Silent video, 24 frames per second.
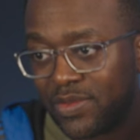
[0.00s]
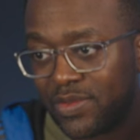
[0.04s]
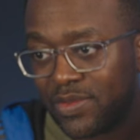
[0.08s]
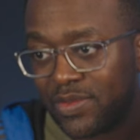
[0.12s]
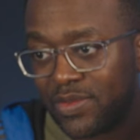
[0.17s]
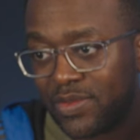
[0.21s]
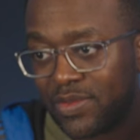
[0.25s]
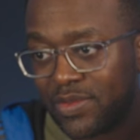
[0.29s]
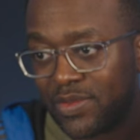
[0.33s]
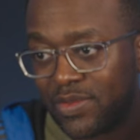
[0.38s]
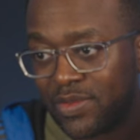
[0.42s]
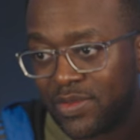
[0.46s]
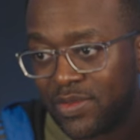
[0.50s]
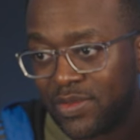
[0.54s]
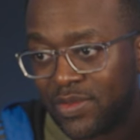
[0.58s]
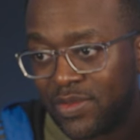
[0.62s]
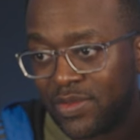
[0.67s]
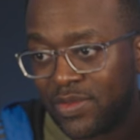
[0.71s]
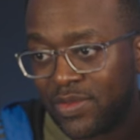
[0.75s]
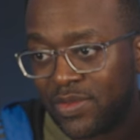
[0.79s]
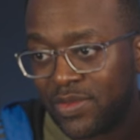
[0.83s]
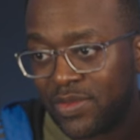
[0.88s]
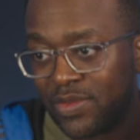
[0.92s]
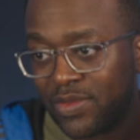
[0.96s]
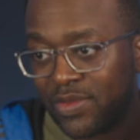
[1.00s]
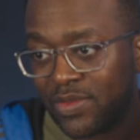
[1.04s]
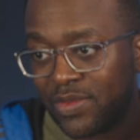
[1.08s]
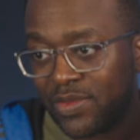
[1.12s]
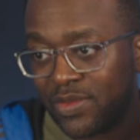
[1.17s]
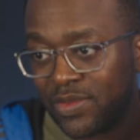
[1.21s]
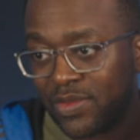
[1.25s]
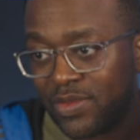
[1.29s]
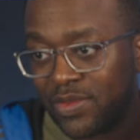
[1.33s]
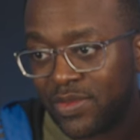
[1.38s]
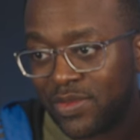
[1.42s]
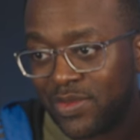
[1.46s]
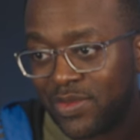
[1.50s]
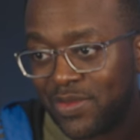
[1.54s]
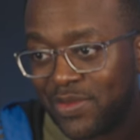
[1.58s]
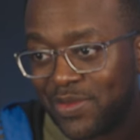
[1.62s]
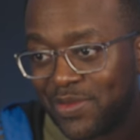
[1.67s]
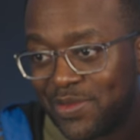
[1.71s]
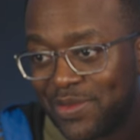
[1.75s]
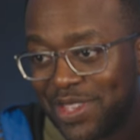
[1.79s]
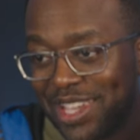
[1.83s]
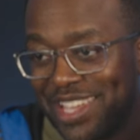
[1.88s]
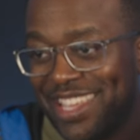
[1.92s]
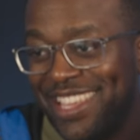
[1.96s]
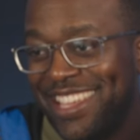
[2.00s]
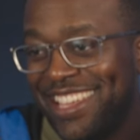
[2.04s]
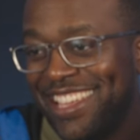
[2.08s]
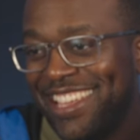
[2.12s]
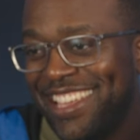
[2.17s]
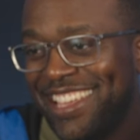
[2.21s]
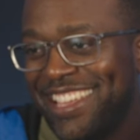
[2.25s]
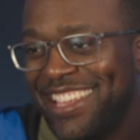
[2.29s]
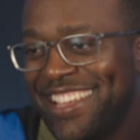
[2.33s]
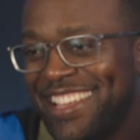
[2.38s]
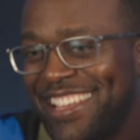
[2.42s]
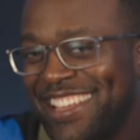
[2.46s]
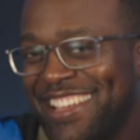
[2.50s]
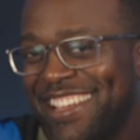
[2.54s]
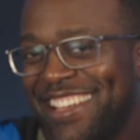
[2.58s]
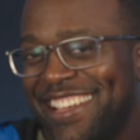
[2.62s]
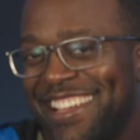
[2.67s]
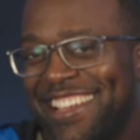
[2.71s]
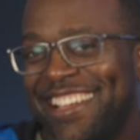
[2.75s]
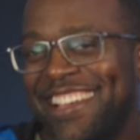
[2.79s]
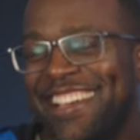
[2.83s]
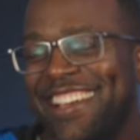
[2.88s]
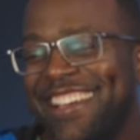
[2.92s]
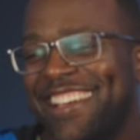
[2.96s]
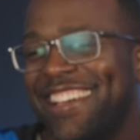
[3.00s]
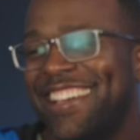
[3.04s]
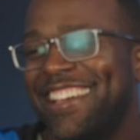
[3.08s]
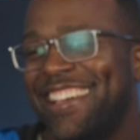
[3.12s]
(not speaking)